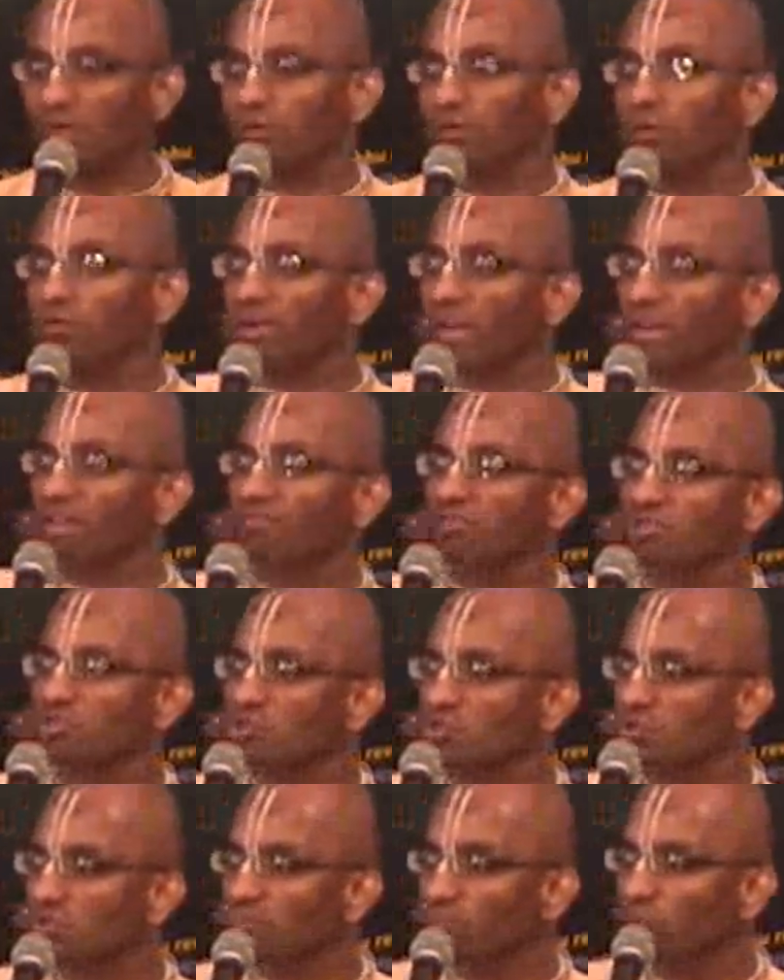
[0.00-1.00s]
Now
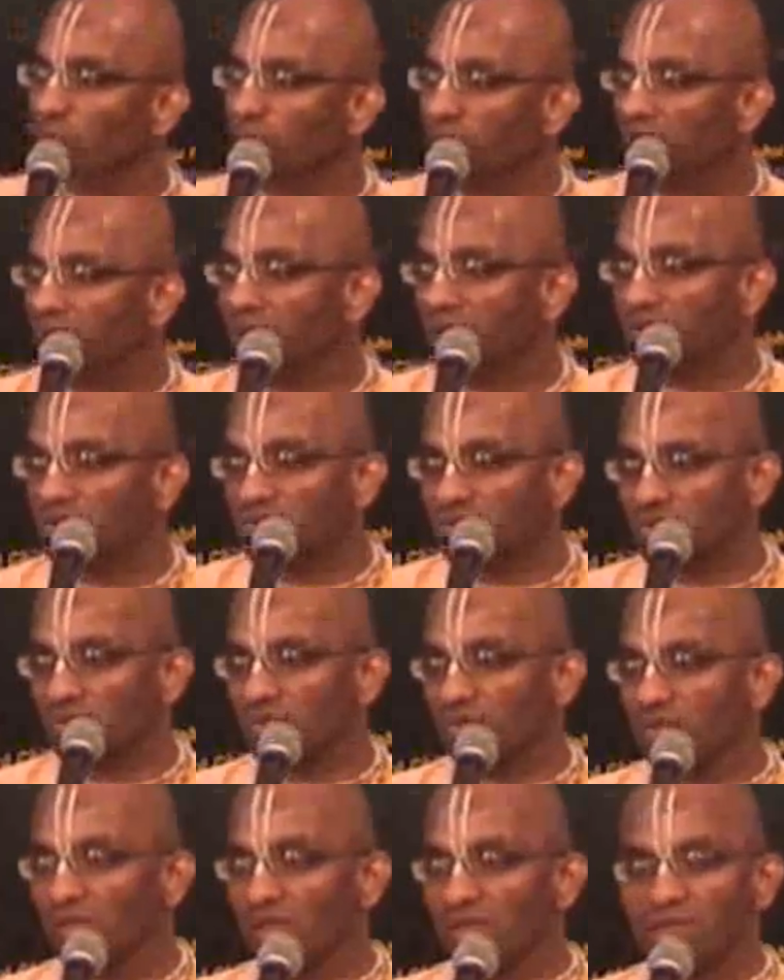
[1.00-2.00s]
television, movies,
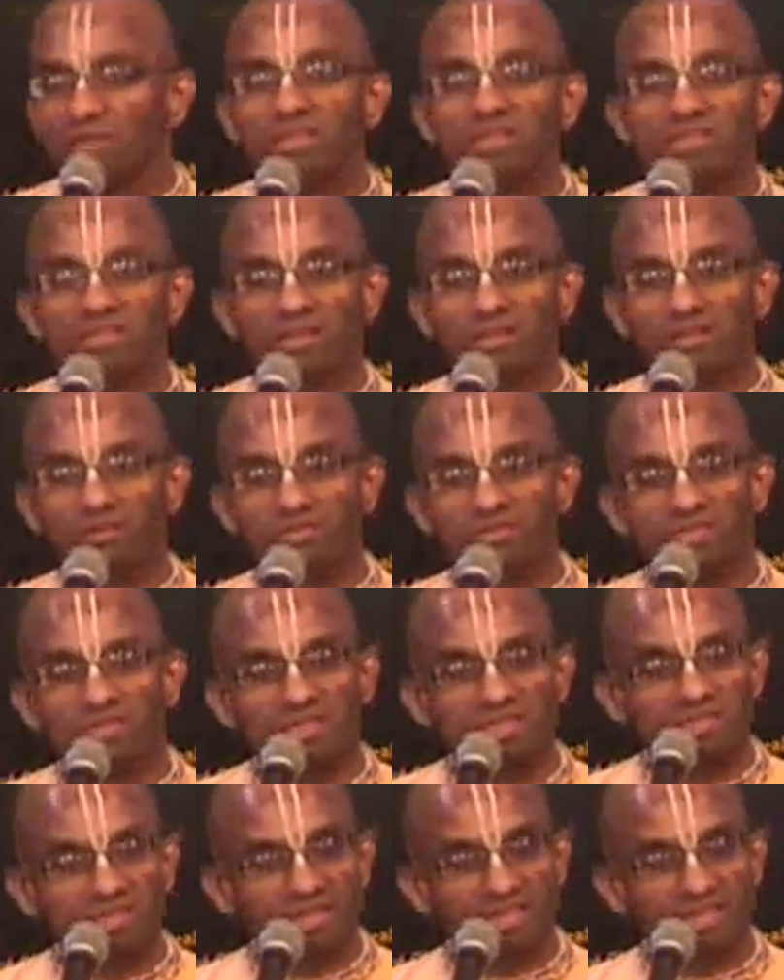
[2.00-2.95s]
this can give us an easy